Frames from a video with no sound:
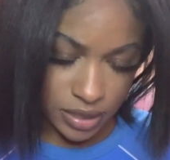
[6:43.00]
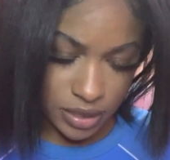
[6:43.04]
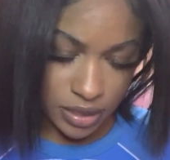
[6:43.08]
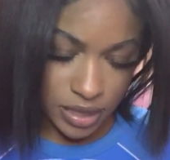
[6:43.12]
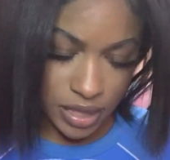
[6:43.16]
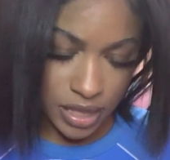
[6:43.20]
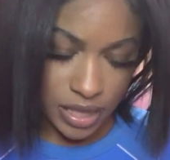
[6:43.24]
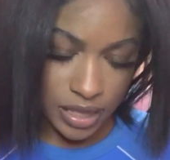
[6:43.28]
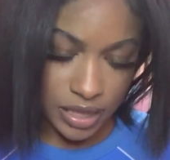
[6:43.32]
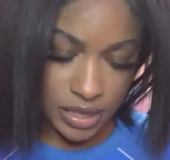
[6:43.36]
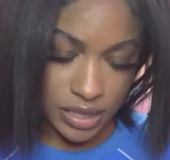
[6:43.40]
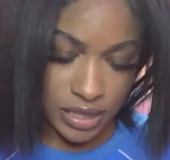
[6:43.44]

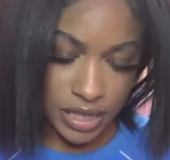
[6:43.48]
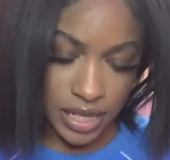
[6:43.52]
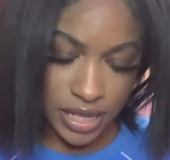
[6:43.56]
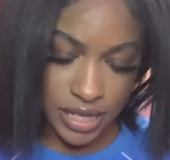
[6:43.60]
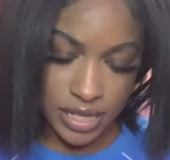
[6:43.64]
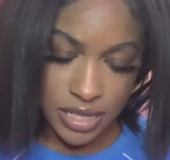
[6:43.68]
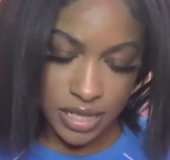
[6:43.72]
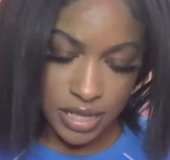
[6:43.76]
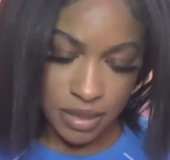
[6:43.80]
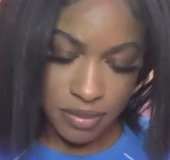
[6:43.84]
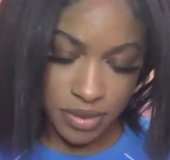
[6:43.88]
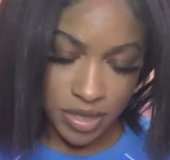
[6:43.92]
It looks
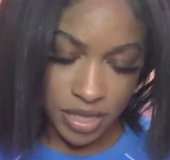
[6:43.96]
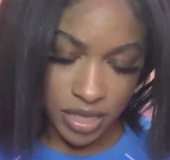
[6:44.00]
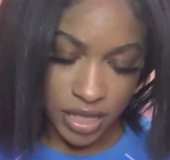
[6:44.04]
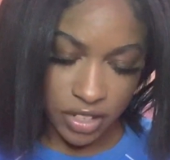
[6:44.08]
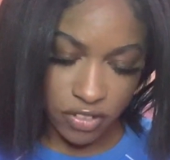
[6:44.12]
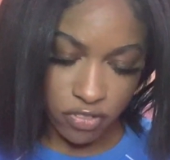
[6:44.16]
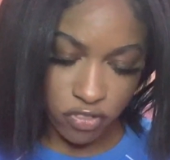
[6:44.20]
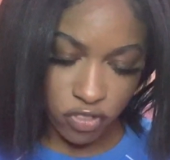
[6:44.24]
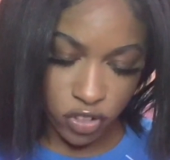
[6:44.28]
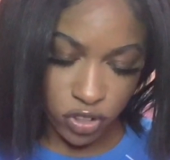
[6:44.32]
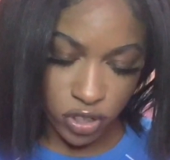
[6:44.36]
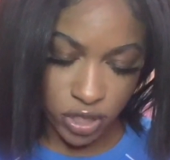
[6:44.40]
like something
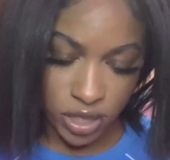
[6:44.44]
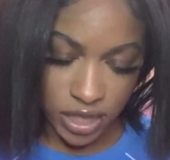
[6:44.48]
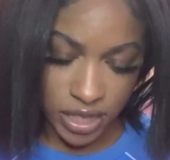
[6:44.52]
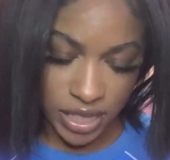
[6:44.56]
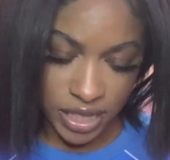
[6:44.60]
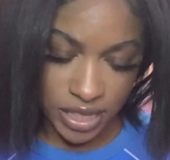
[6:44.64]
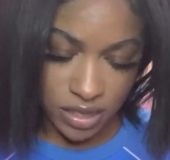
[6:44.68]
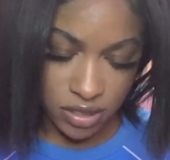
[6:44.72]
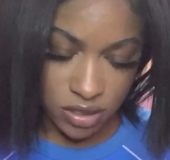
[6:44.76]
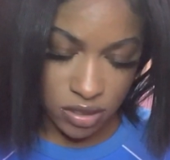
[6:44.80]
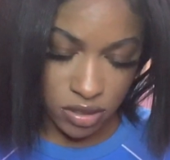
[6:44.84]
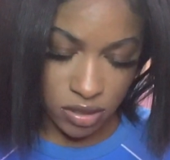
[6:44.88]
like for a
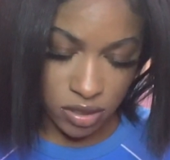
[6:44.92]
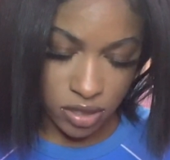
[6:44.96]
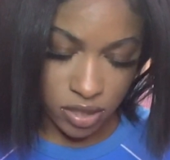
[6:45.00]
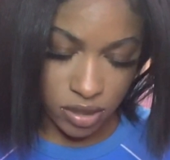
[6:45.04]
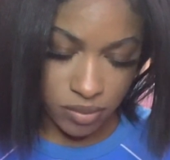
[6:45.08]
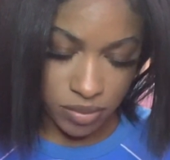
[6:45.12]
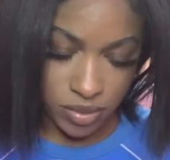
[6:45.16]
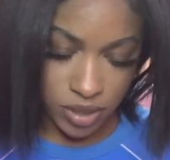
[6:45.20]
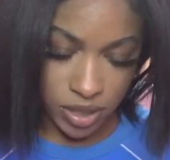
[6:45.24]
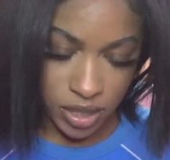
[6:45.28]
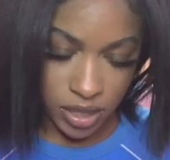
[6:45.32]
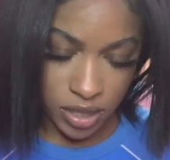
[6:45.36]
lens or
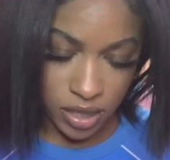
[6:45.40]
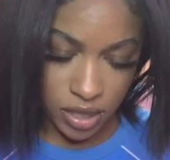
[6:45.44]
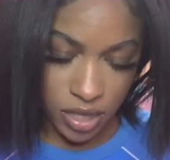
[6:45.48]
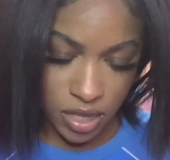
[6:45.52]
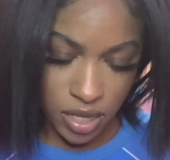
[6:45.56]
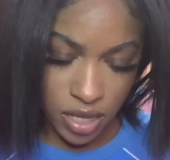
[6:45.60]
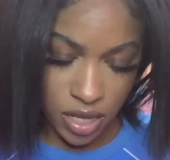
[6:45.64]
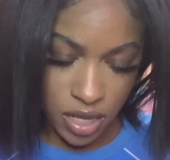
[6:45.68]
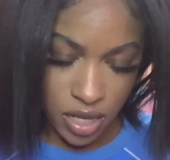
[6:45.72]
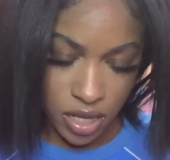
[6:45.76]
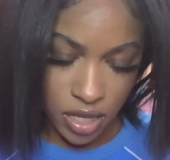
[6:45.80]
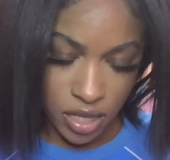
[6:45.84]

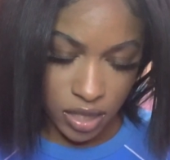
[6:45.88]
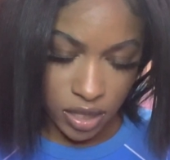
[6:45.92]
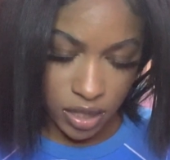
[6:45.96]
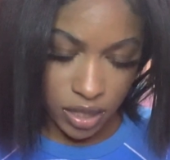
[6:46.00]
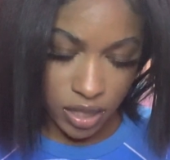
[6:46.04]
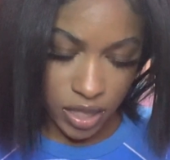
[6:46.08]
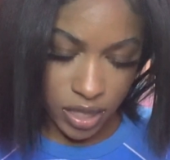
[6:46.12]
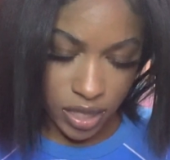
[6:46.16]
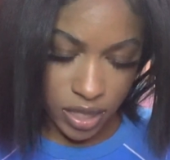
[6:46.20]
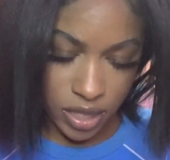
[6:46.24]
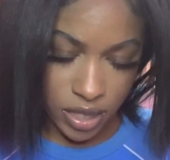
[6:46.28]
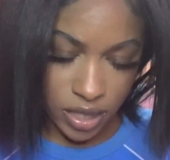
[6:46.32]
something.
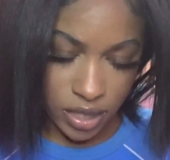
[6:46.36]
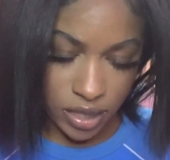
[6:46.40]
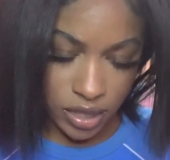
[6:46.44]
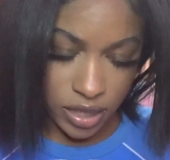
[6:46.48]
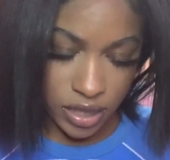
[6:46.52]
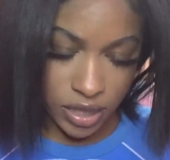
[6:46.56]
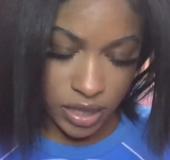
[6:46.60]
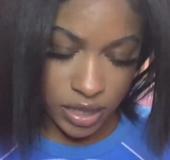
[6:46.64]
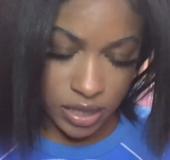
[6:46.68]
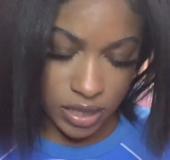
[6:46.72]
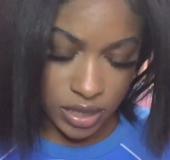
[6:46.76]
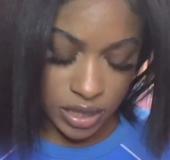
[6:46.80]
Yeah, I
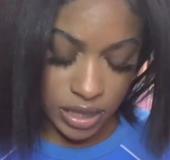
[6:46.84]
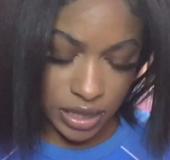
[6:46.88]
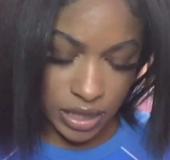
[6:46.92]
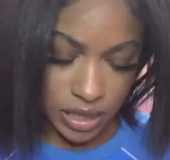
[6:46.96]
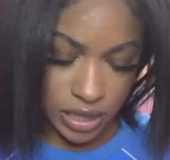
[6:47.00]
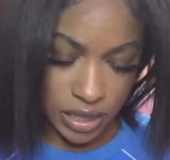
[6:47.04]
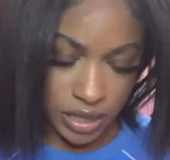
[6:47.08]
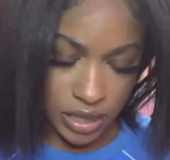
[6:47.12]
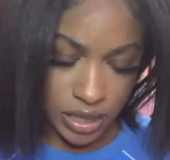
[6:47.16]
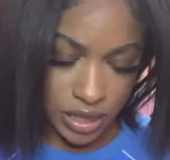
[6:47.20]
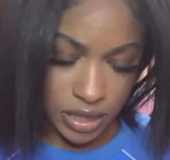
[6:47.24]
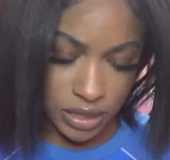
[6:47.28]
think it's like a
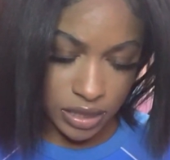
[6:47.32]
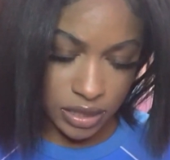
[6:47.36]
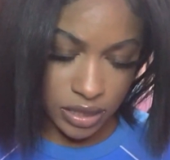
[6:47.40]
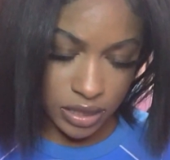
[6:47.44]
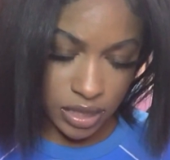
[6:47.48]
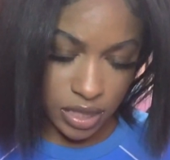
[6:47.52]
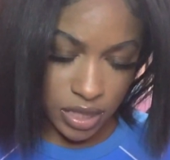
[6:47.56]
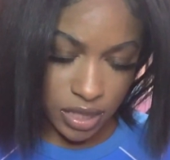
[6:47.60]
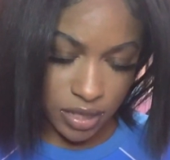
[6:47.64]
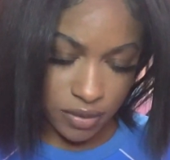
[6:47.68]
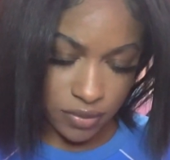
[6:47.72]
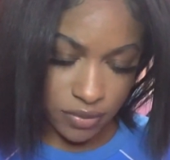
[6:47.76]
lens
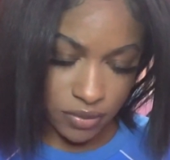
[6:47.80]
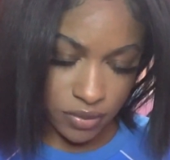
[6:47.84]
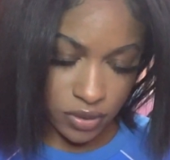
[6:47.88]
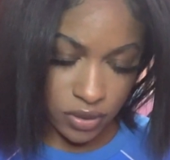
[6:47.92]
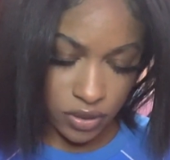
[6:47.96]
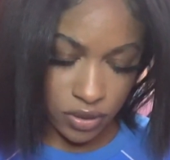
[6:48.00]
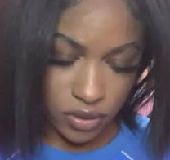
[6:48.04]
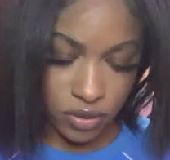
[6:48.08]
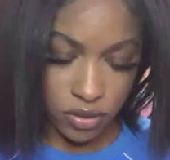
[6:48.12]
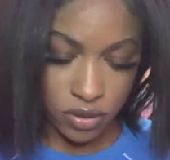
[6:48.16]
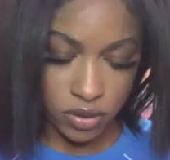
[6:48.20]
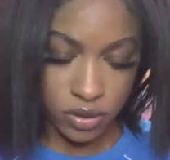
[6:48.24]

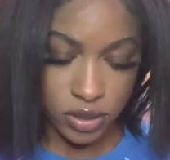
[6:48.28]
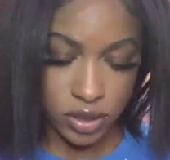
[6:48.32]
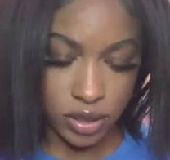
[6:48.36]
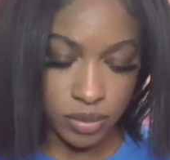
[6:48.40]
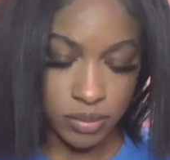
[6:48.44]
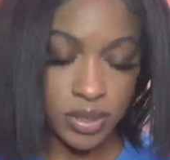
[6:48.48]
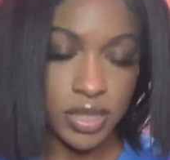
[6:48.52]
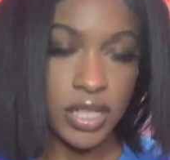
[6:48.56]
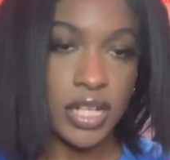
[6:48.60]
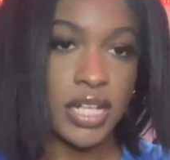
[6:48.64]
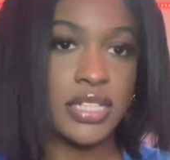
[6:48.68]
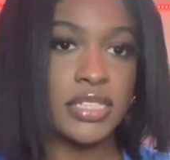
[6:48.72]
cover or
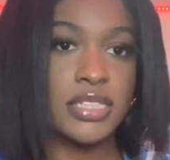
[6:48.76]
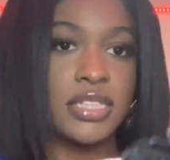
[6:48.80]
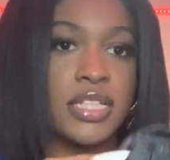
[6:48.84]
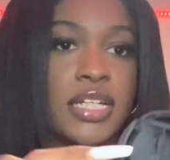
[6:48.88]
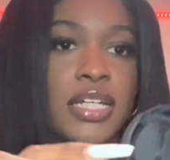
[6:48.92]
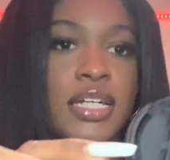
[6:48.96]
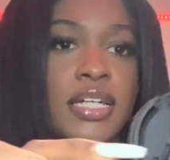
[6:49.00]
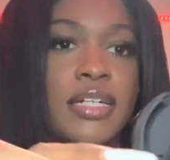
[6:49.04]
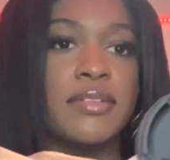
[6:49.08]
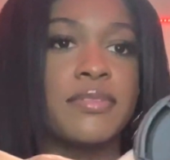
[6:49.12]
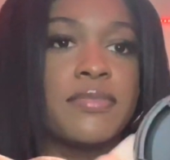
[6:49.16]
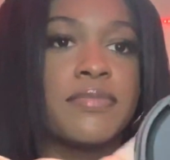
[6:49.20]
something like
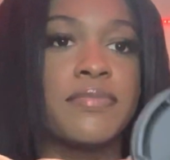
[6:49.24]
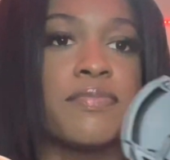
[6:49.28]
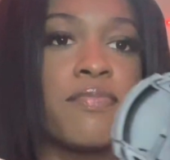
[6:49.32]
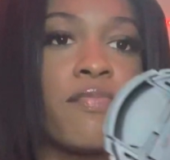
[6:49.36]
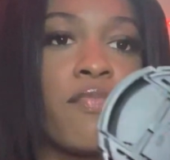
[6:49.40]
that.